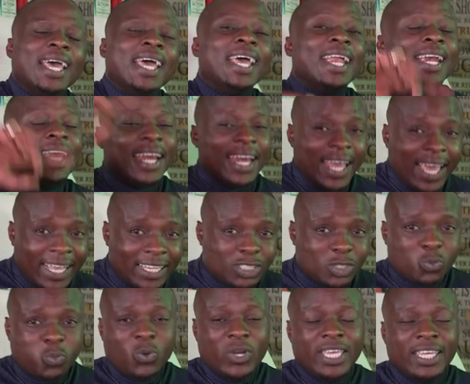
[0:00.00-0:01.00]
And
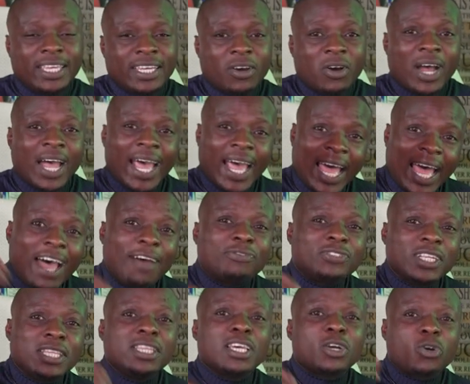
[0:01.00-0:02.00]
next week,
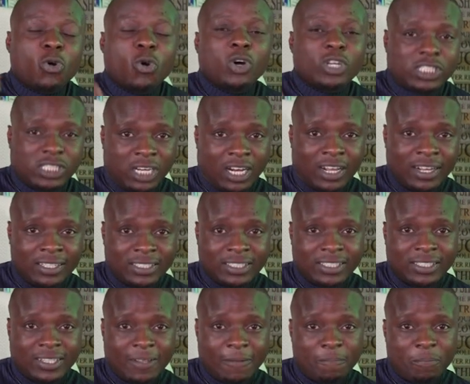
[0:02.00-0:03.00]
after the course
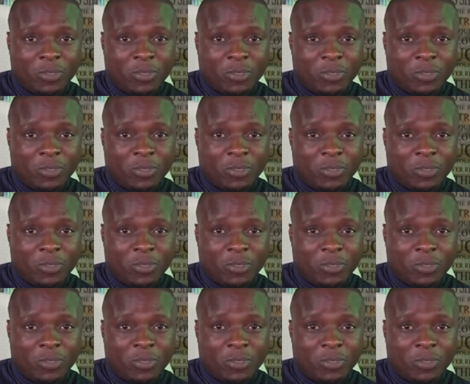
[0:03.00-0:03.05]
launch,